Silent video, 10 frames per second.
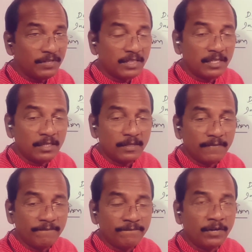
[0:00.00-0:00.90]
with the
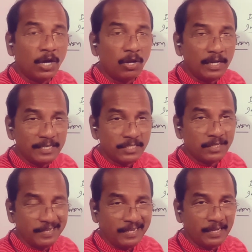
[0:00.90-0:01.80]
vowel
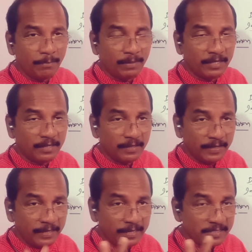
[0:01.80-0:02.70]
letter E, but
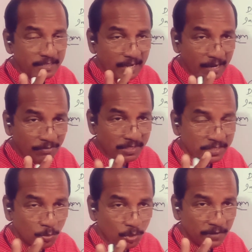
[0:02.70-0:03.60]
it doesn't have the
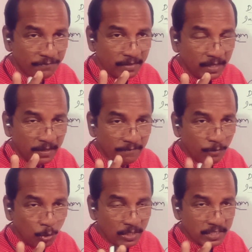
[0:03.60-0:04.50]
sound of
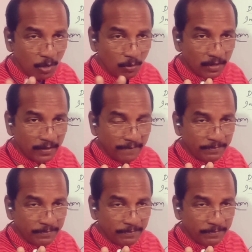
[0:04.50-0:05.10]
vowel sound.